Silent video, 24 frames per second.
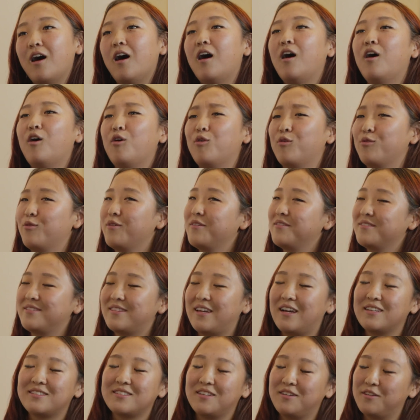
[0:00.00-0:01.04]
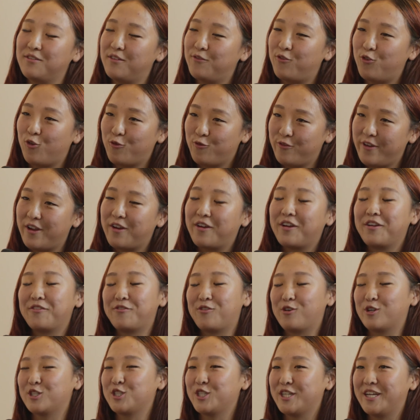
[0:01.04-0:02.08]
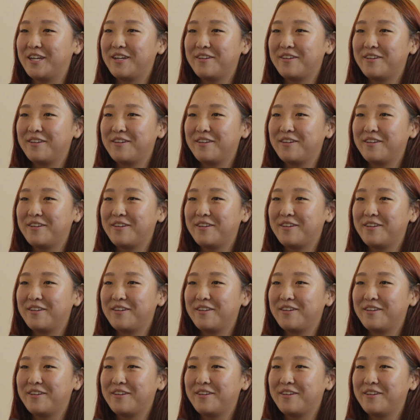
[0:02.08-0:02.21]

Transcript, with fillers: Oh, um, that's un- very Yeah, which I didn't know